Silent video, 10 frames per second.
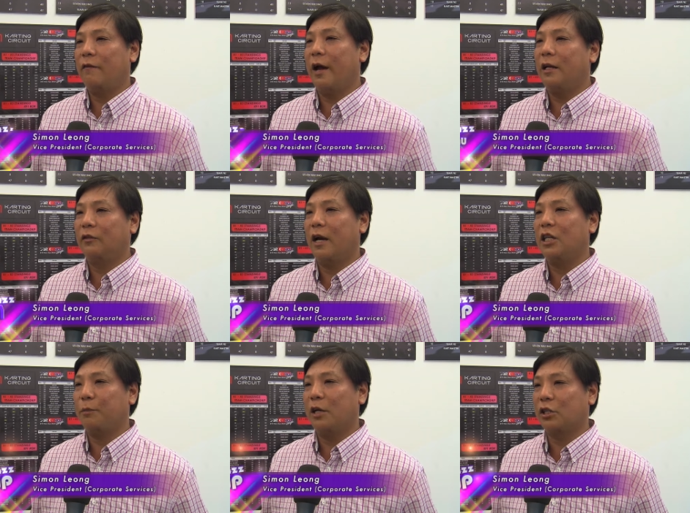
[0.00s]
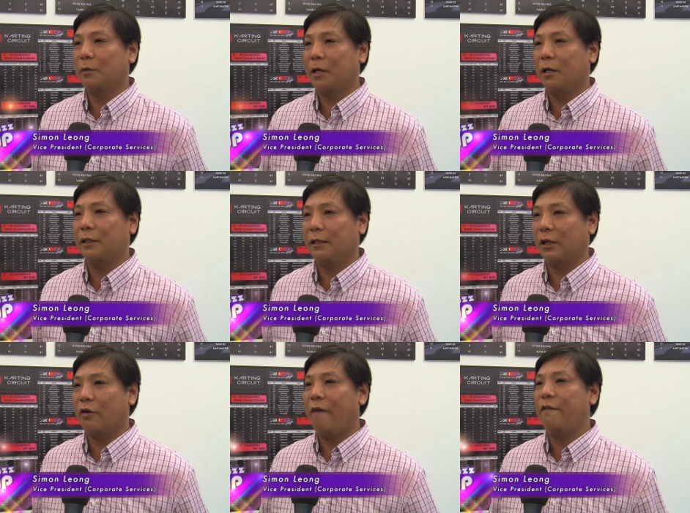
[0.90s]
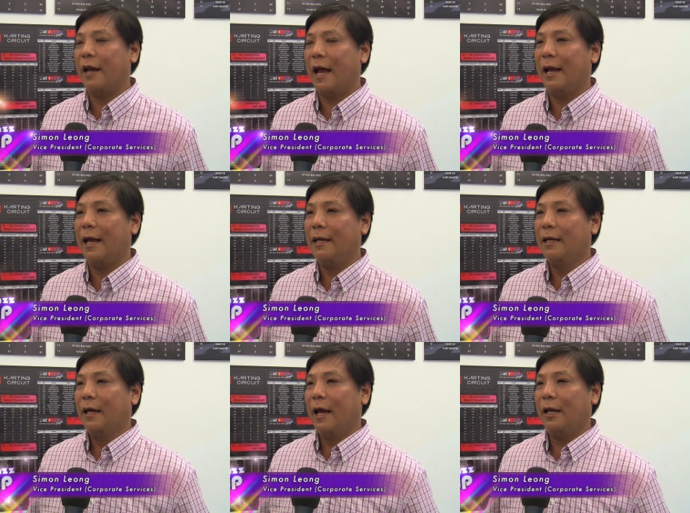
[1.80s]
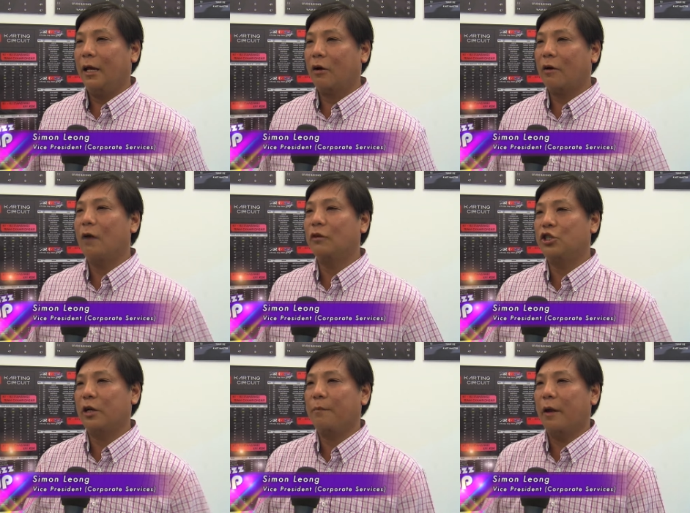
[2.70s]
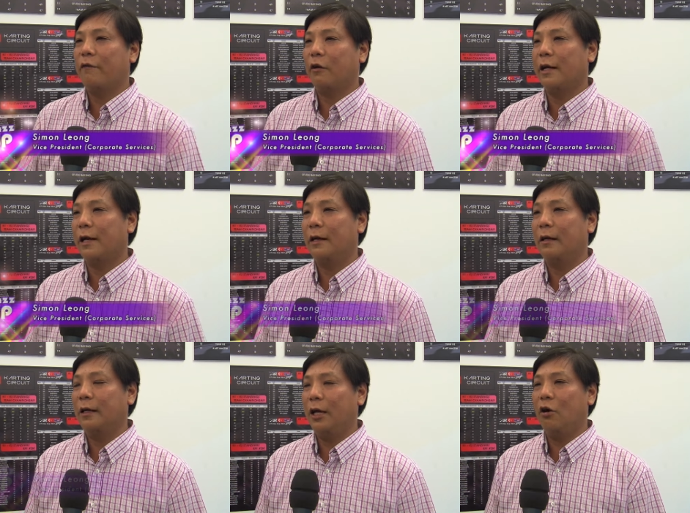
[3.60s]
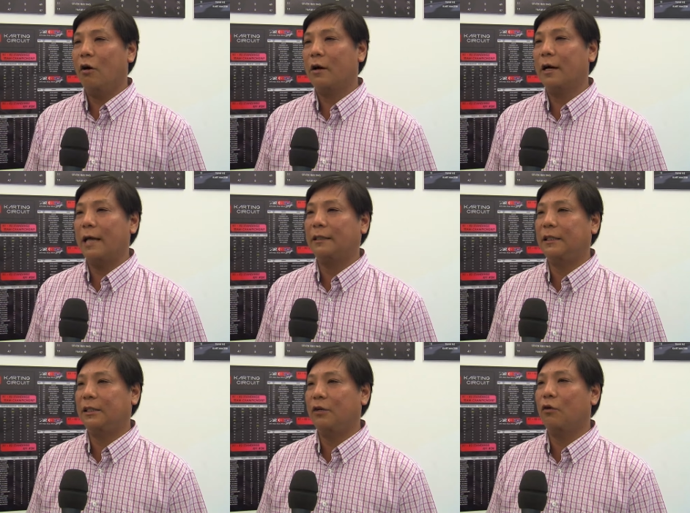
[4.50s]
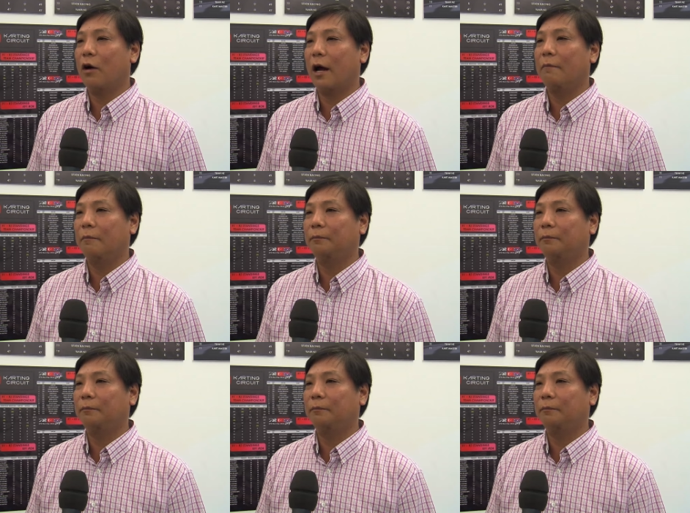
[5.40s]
event is very special because it's the grand finale and they'll crown the champion for the inaugural STC Rok Cup.